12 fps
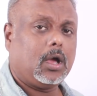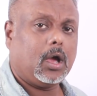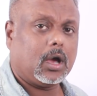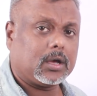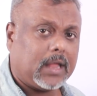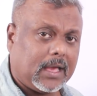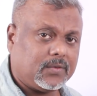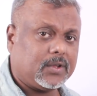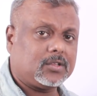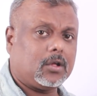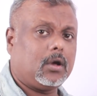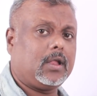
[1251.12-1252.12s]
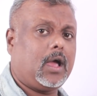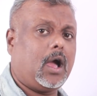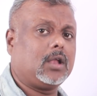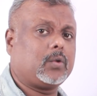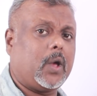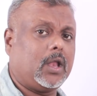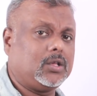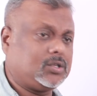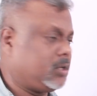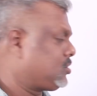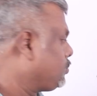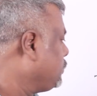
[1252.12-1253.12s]
graduates or art college
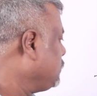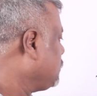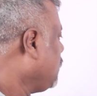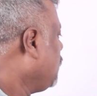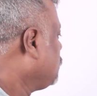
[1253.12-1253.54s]
students.